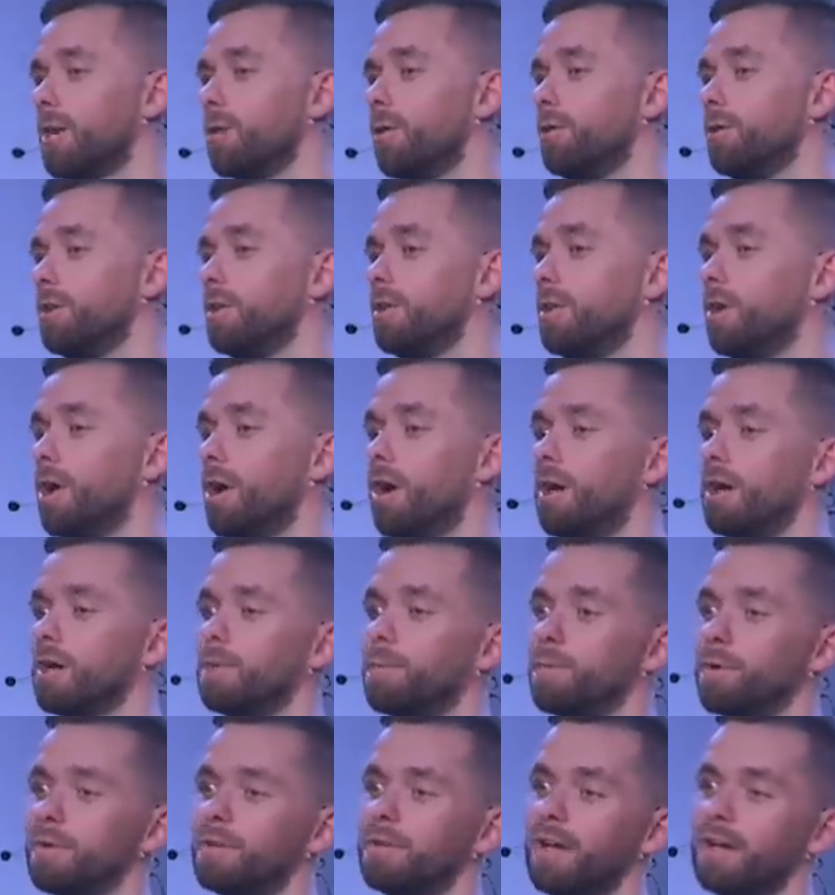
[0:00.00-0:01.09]
only the ark
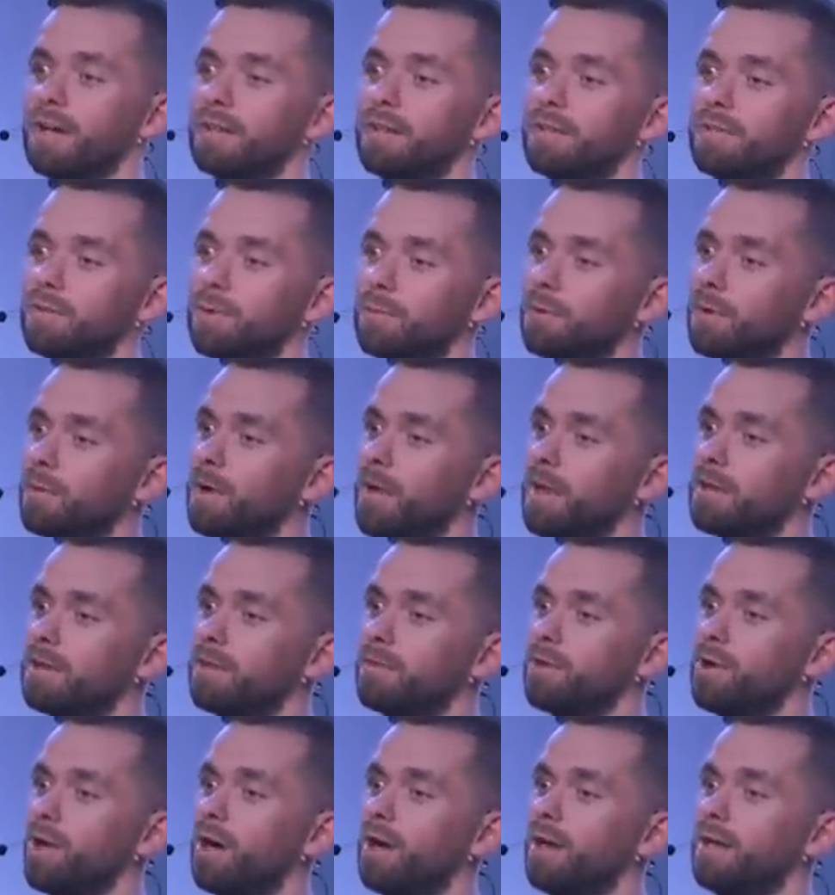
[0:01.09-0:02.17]
protected from the wrath of
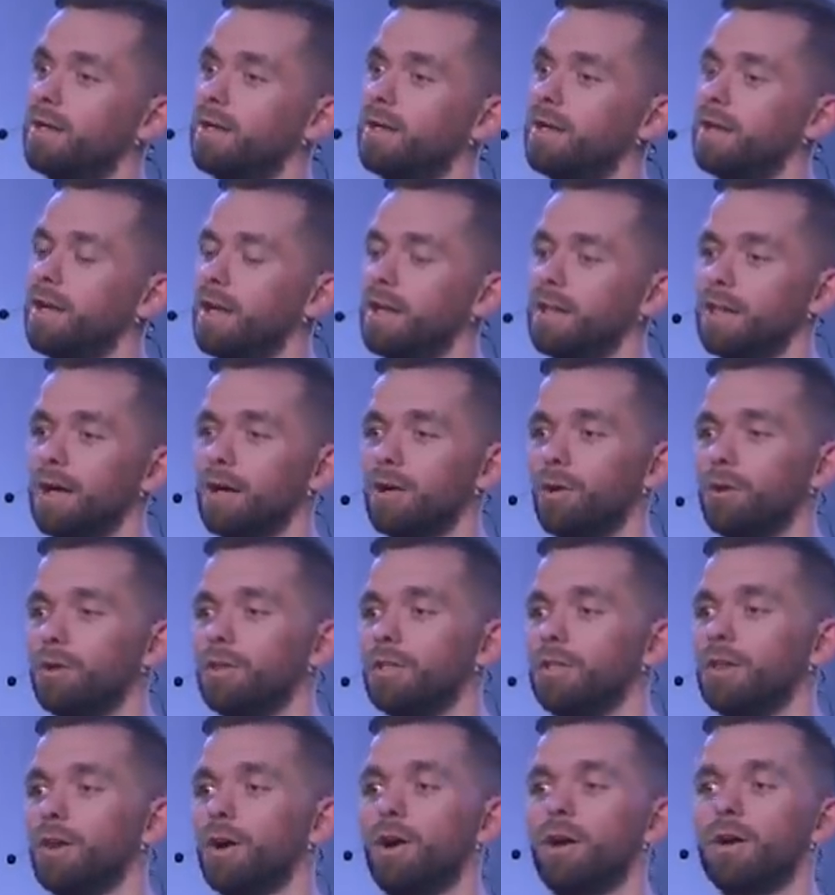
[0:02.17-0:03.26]
God, not only
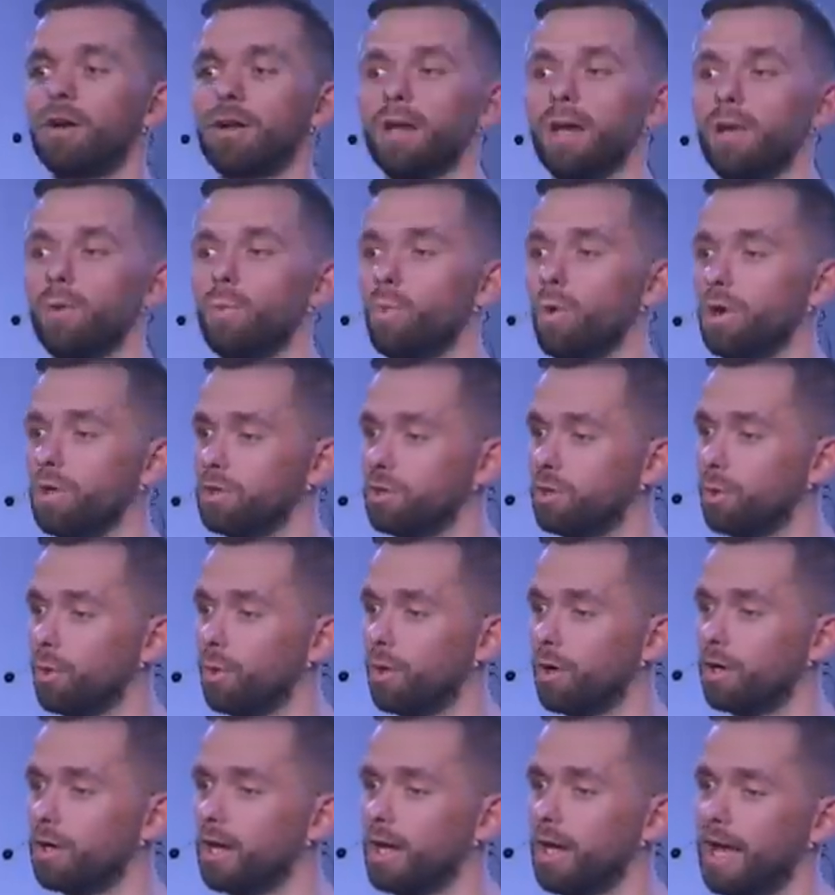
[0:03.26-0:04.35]
the ark had one
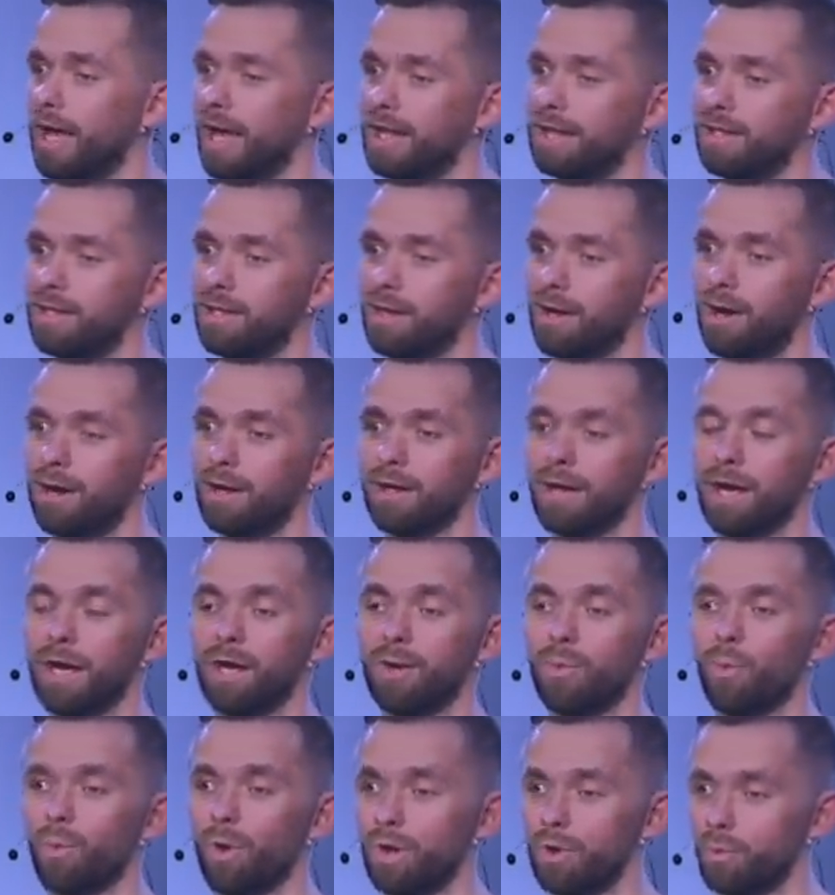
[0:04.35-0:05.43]
door and the ark
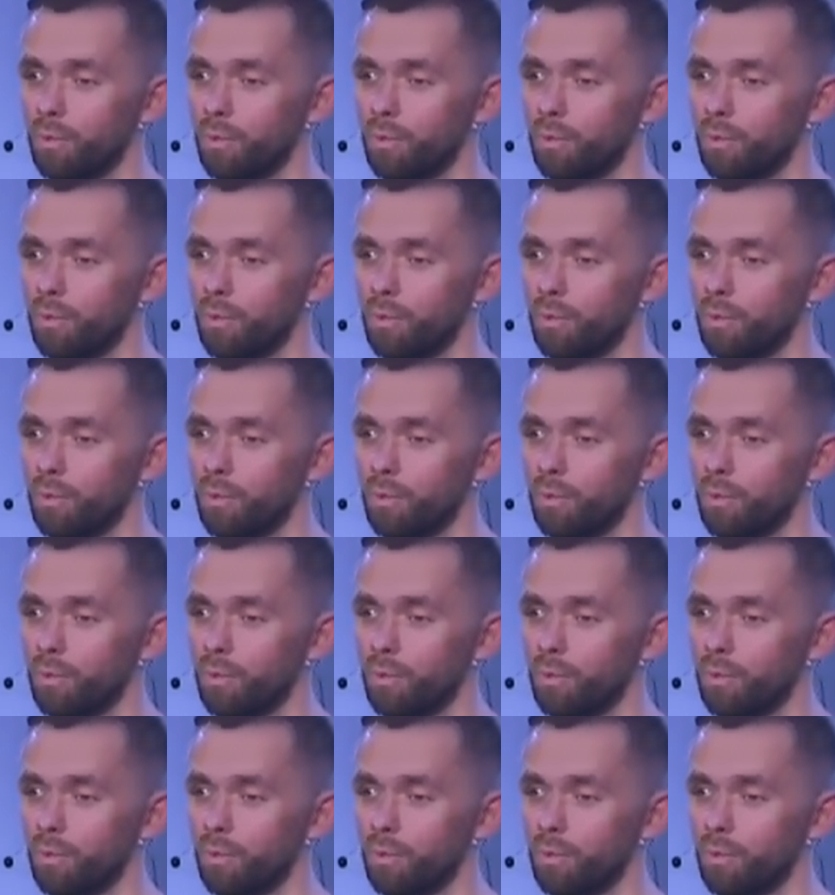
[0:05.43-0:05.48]
had one